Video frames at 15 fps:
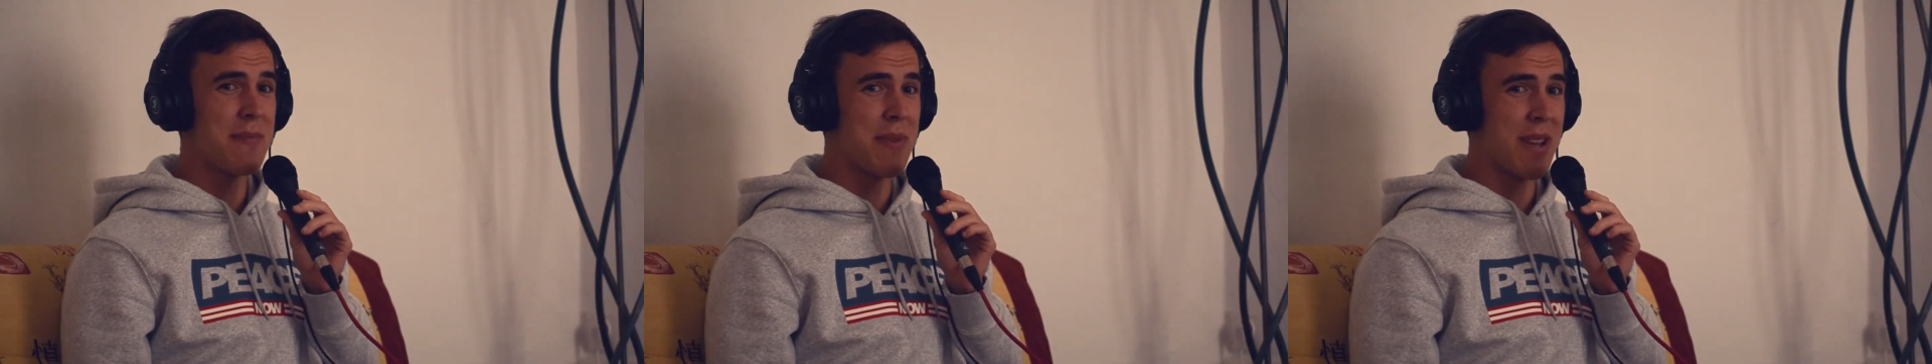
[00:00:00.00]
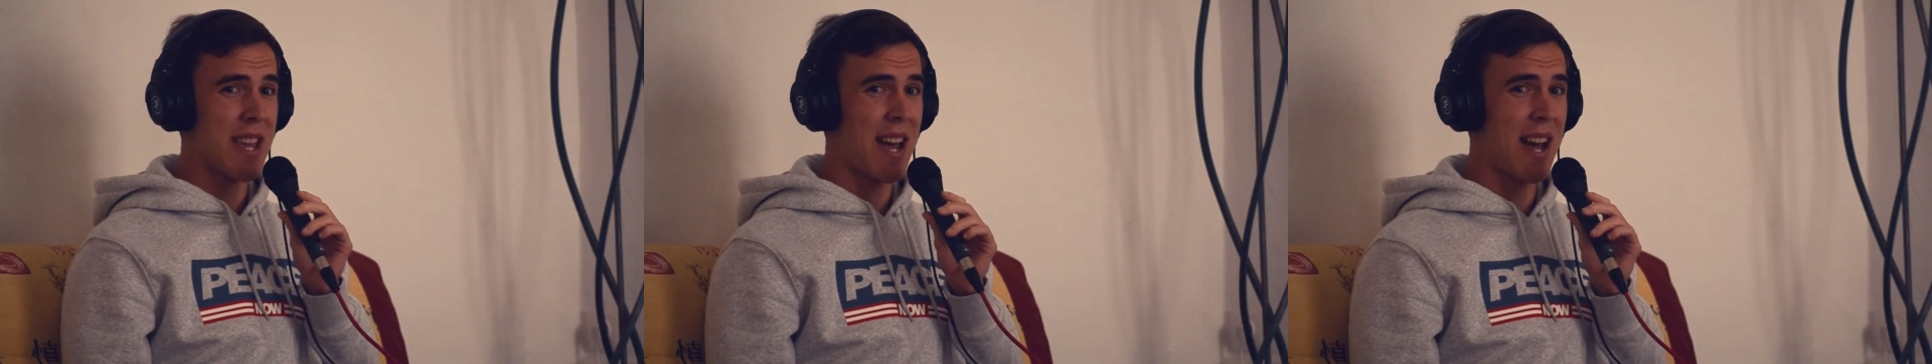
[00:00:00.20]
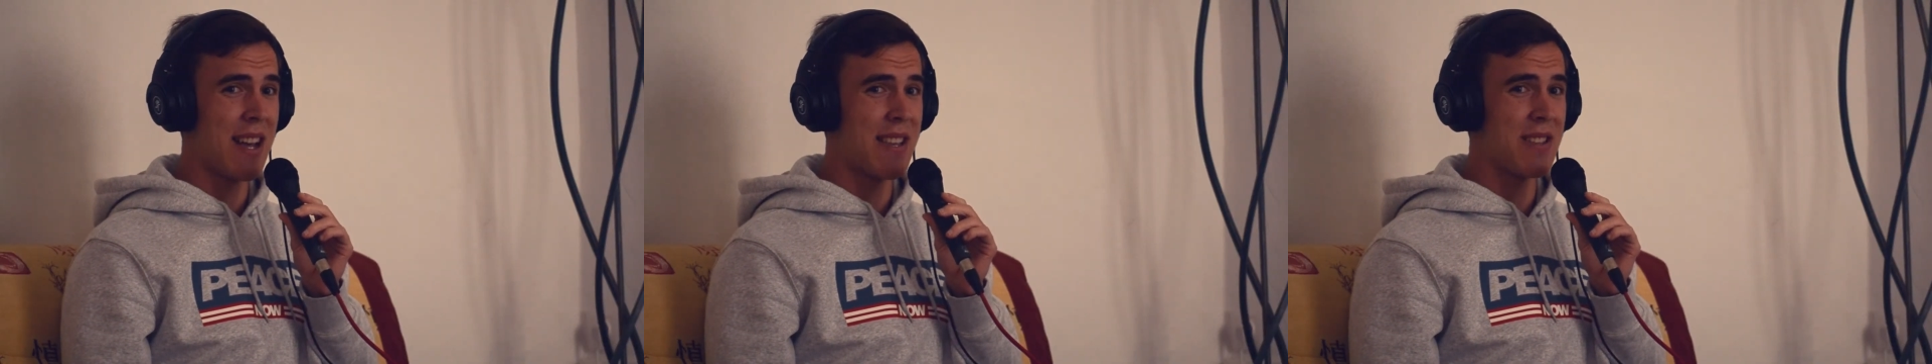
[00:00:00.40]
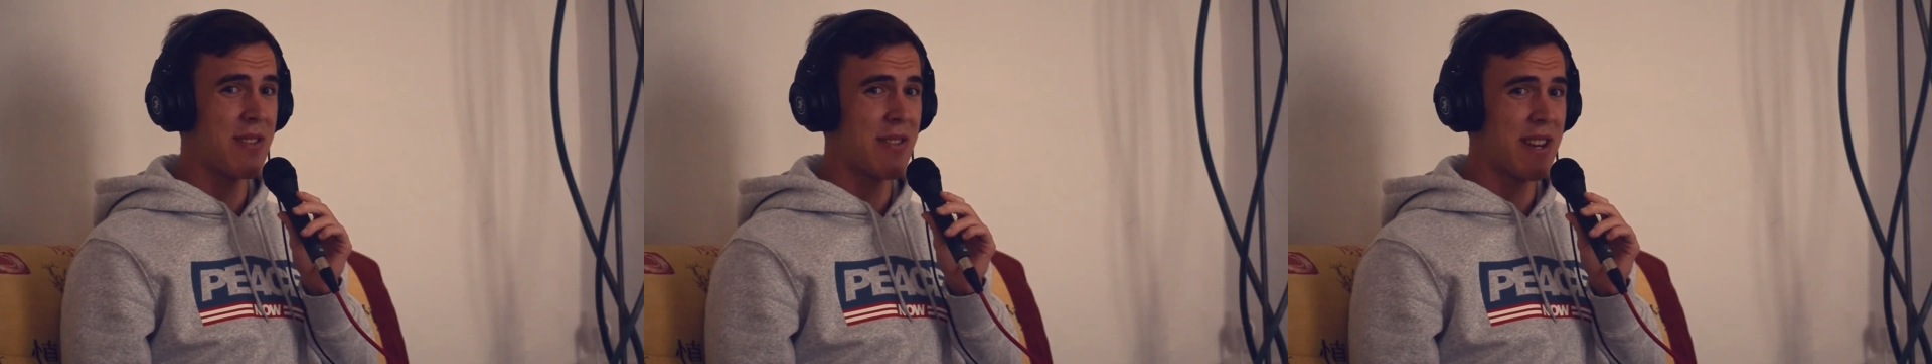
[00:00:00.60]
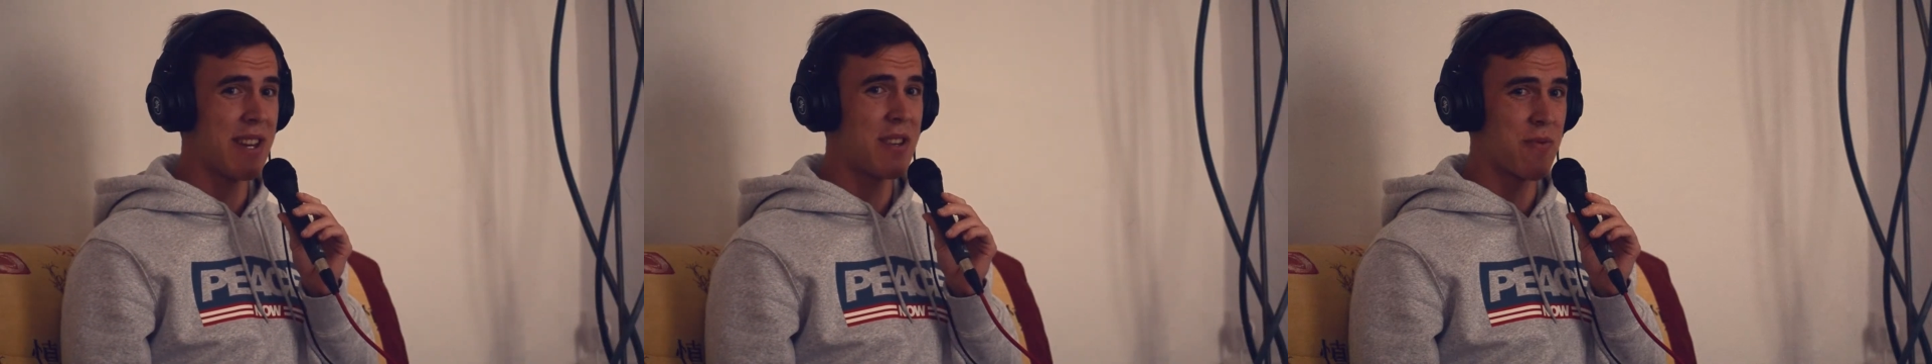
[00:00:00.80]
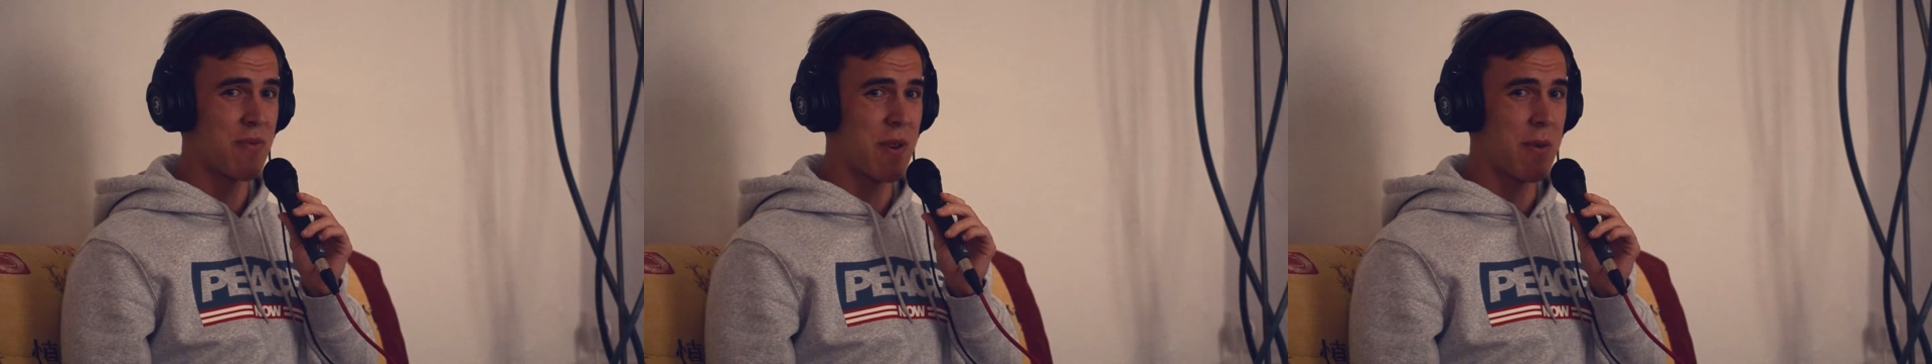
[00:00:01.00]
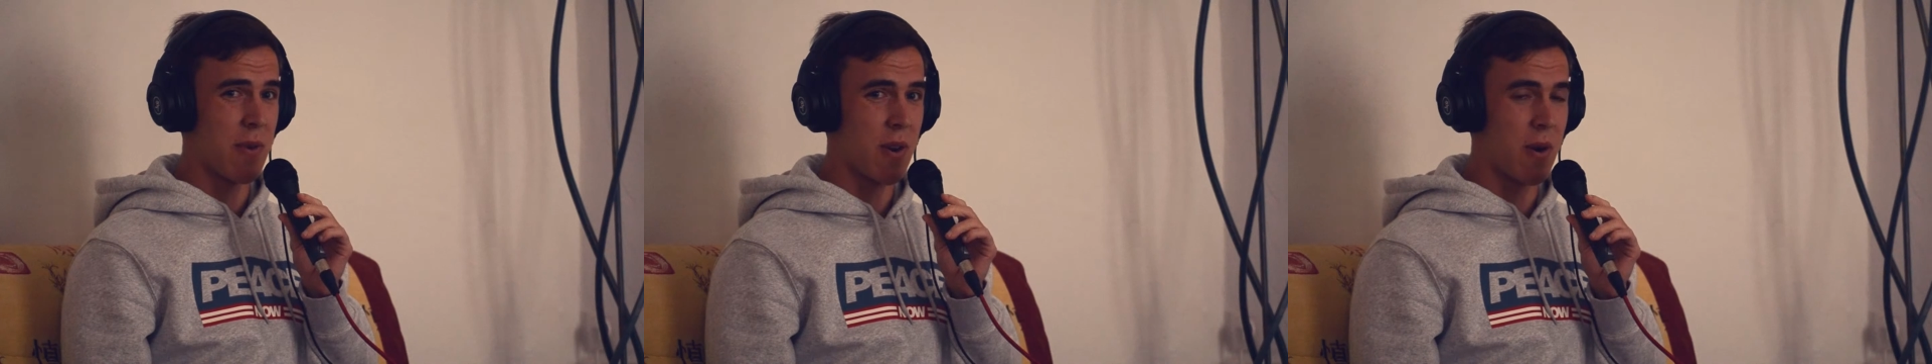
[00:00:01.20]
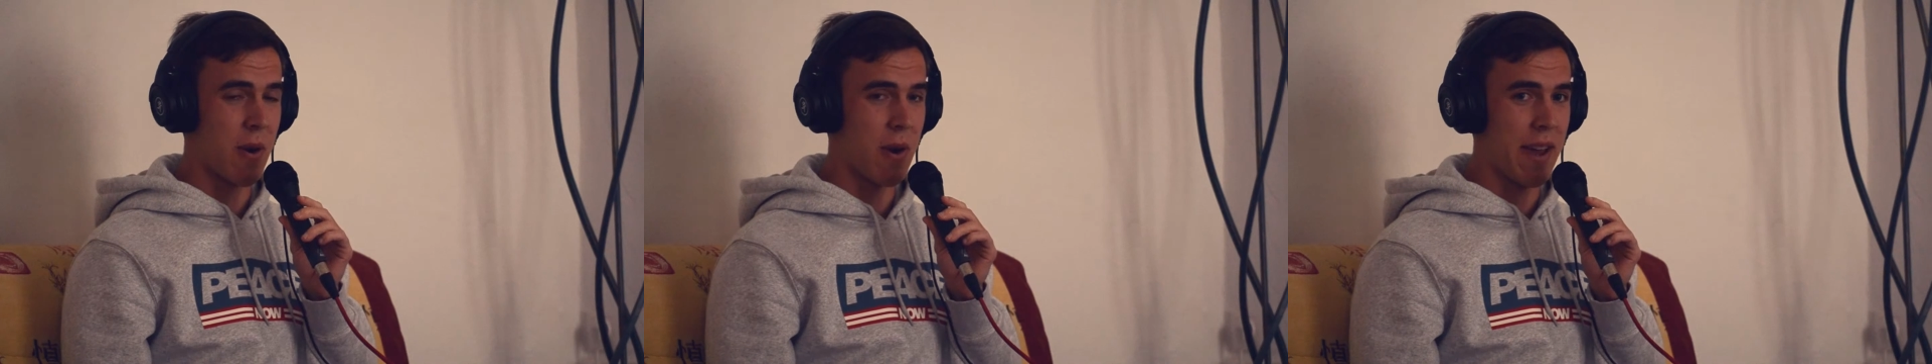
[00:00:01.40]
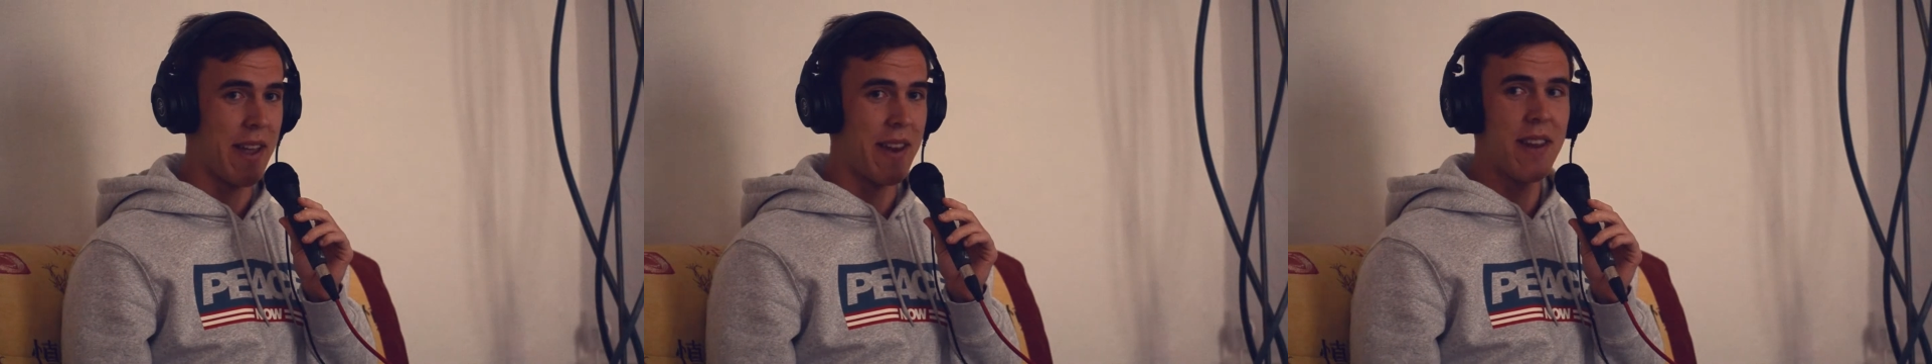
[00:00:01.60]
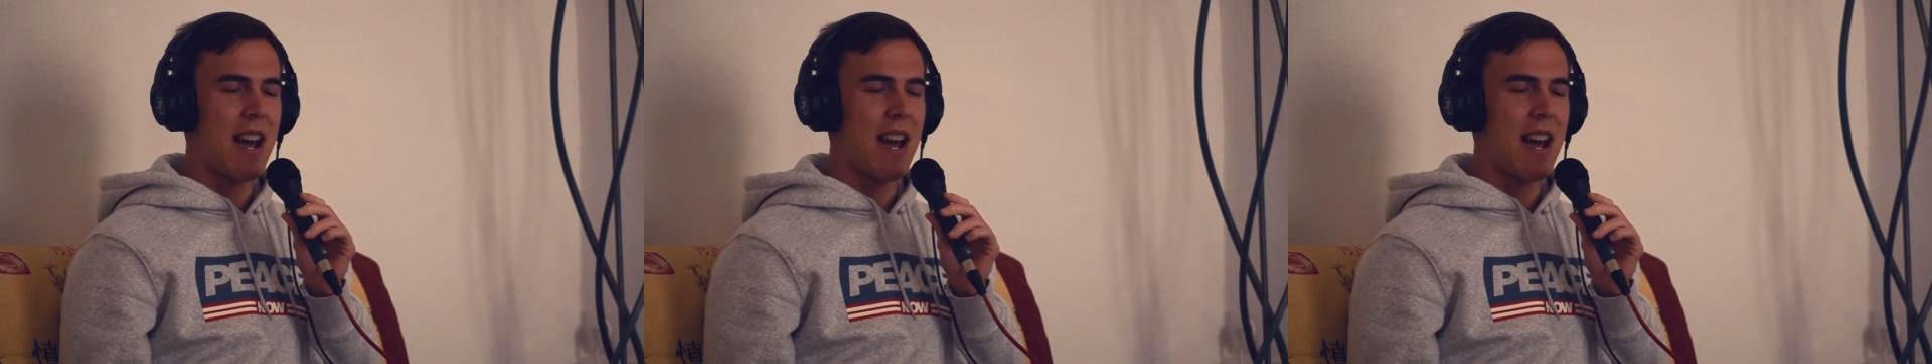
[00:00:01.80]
because you need to re-record it.